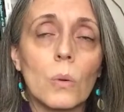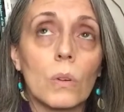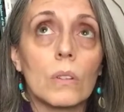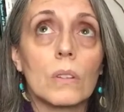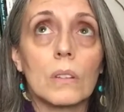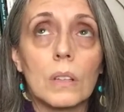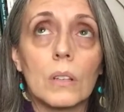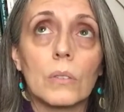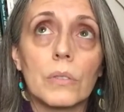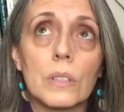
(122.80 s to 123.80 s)
or
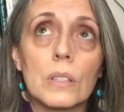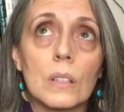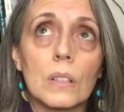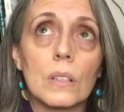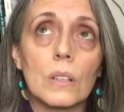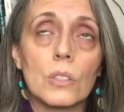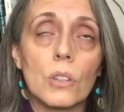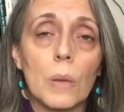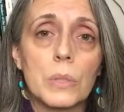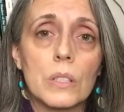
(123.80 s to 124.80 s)
if it's a
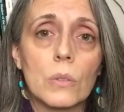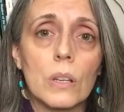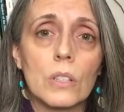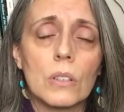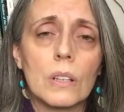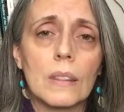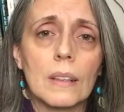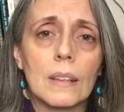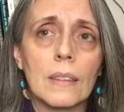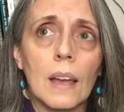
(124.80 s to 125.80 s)
job situation or
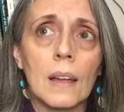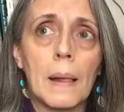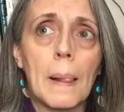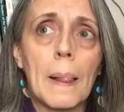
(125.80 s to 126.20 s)
anything like that,